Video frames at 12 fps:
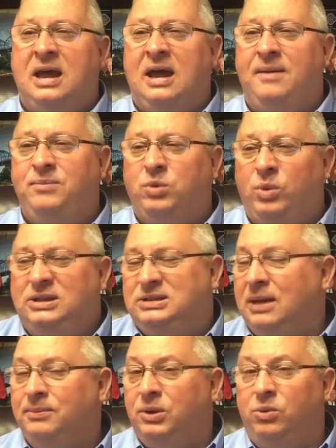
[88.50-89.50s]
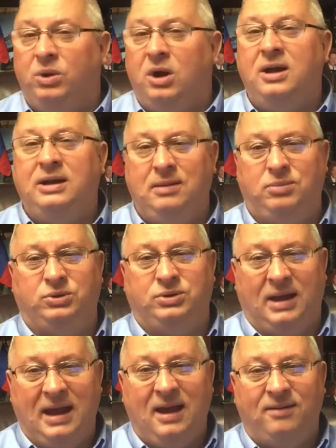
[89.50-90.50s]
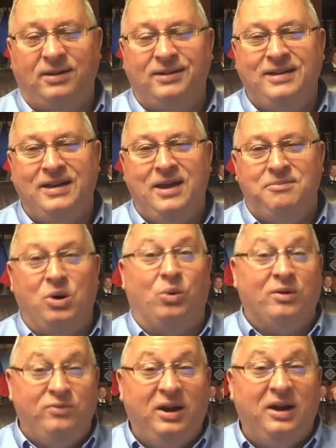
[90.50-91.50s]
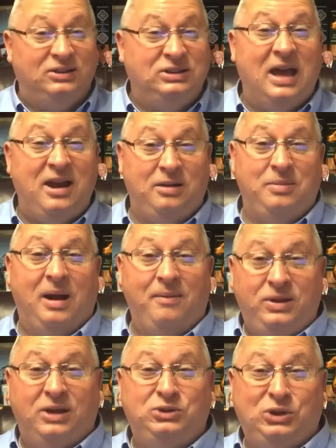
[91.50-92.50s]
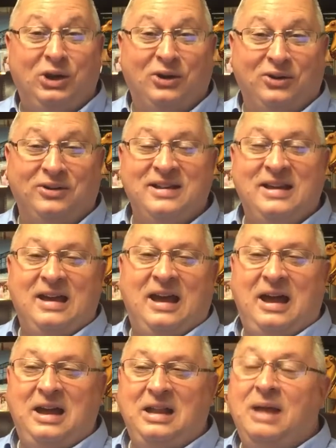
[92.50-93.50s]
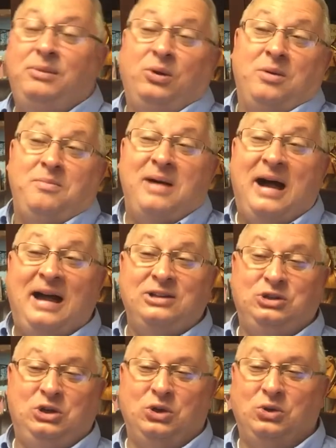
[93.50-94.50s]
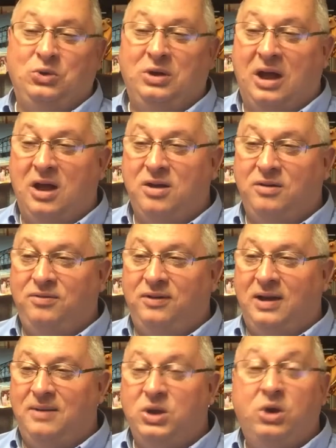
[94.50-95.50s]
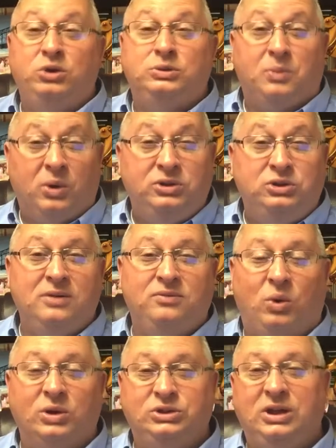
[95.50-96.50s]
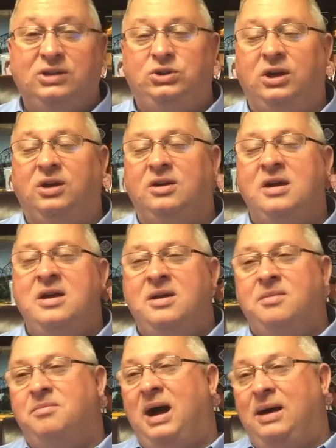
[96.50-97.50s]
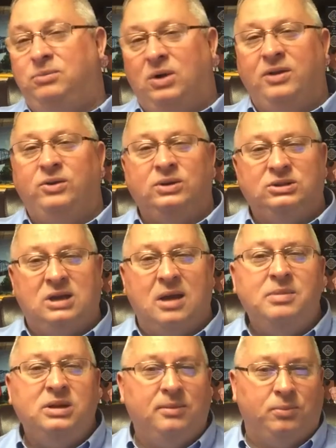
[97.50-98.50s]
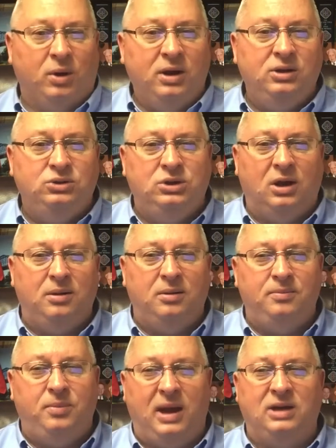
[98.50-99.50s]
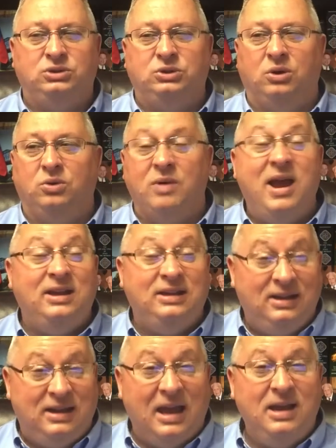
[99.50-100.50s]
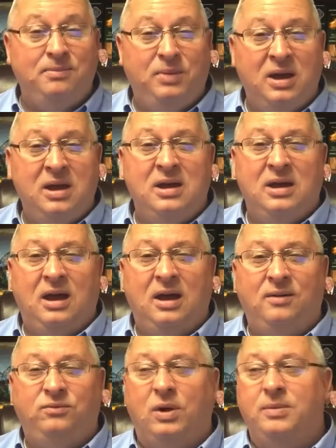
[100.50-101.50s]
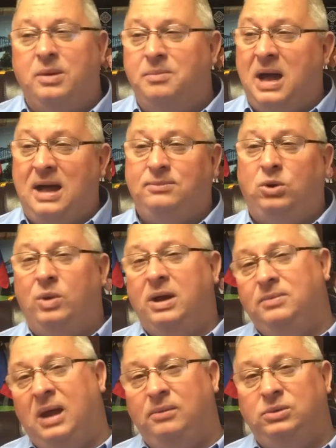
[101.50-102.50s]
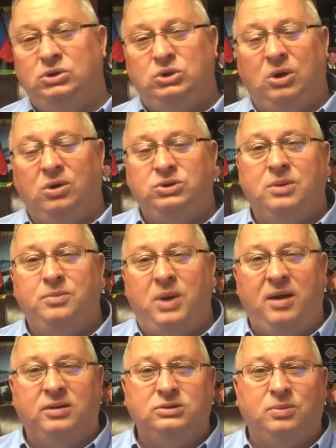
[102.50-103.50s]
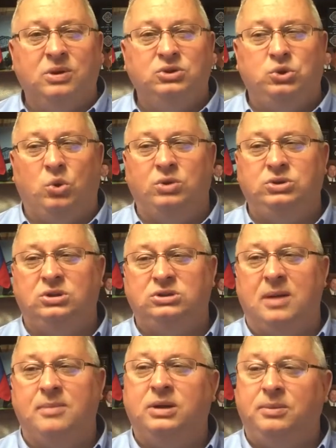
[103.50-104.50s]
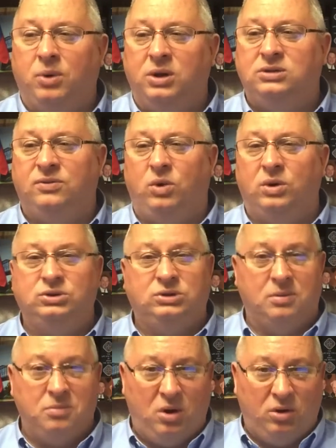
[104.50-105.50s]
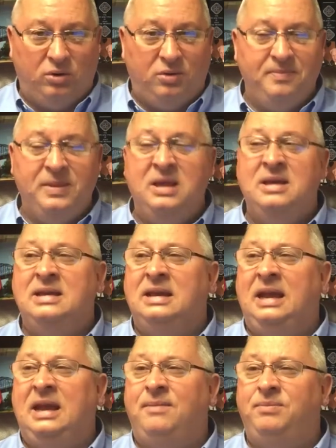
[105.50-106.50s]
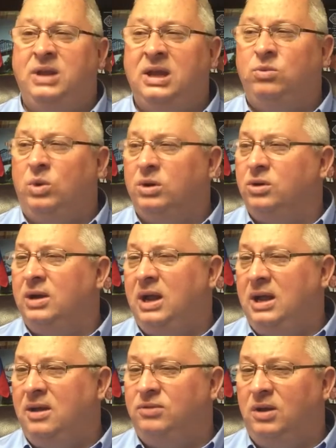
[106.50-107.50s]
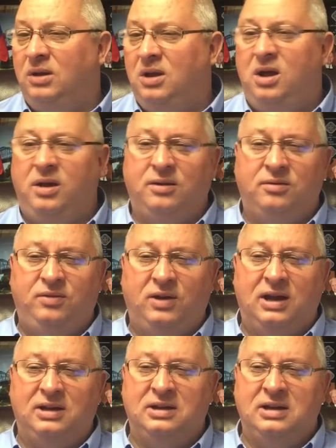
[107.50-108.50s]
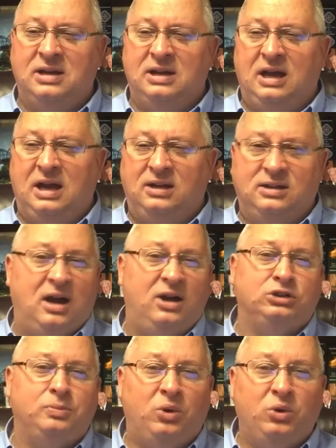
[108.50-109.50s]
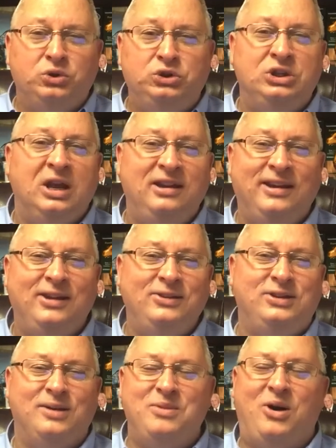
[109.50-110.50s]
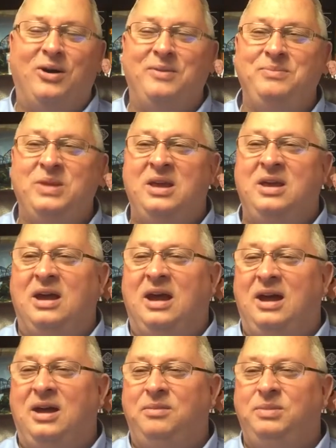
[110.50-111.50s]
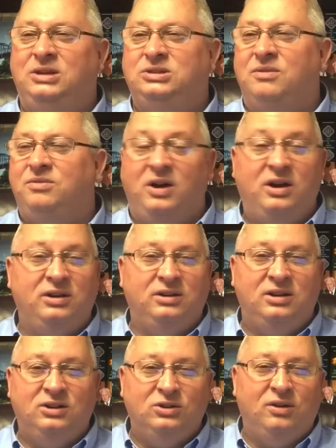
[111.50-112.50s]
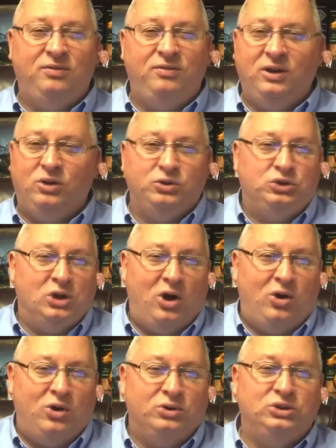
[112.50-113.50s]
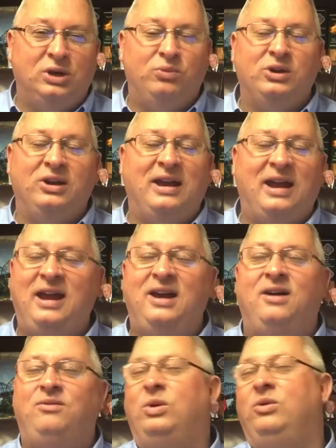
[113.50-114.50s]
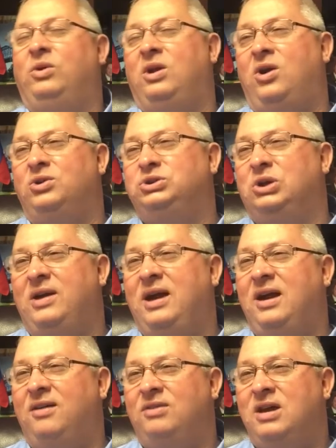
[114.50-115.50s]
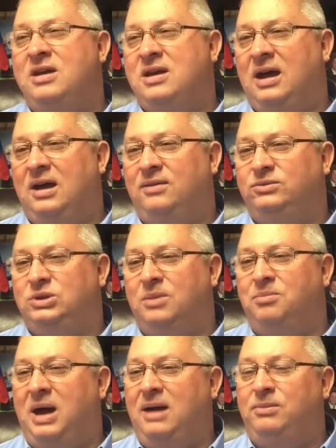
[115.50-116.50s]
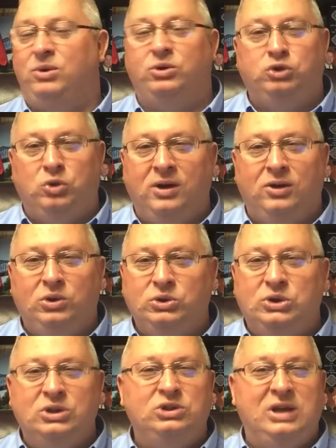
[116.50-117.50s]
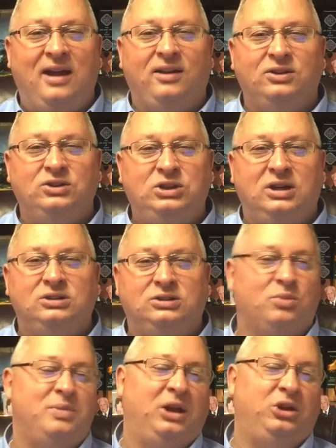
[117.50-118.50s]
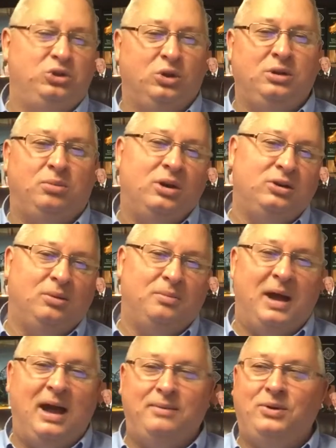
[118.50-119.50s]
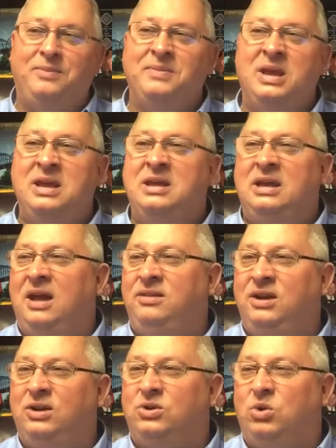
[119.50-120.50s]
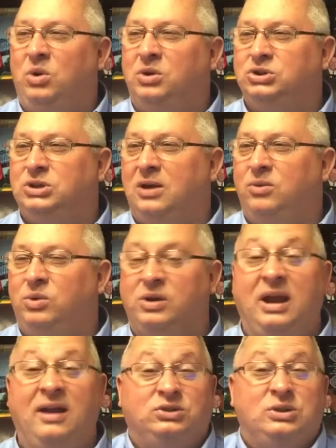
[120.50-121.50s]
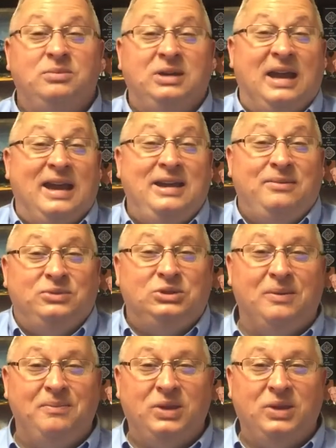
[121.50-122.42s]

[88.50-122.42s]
um, we simply were unable to have it. But we're very excited about this year. Uh, let me remind you of um, who's preaching for us this year. My brother is coming to preach, uh, Pastor Randy Cape uh, from the Bible Way Baptist Church in Powder Springs, Georgia, is coming to preach for us tomorrow. And then we're going to have a lot of uh, uh, gospel singing tomorrow, uh, be some fun uh, filled songs that we're going to have. We will also have uh, some Bible drills and challenges. So make sure you bring your Bible. And then, of course, uh, we're going to have some games,